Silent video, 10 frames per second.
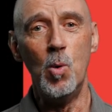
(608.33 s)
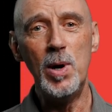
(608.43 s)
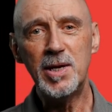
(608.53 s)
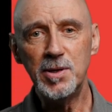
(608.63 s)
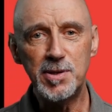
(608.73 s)

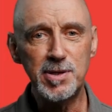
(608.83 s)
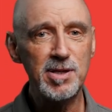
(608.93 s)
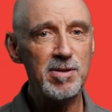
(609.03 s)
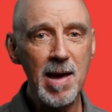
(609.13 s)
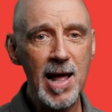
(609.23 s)
We can
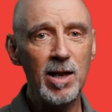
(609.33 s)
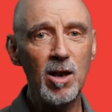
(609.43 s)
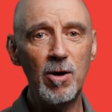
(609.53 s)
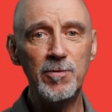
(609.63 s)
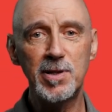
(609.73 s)

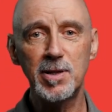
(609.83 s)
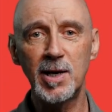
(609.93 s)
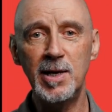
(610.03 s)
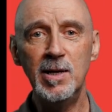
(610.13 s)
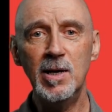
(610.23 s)
smell,
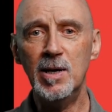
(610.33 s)
obviously,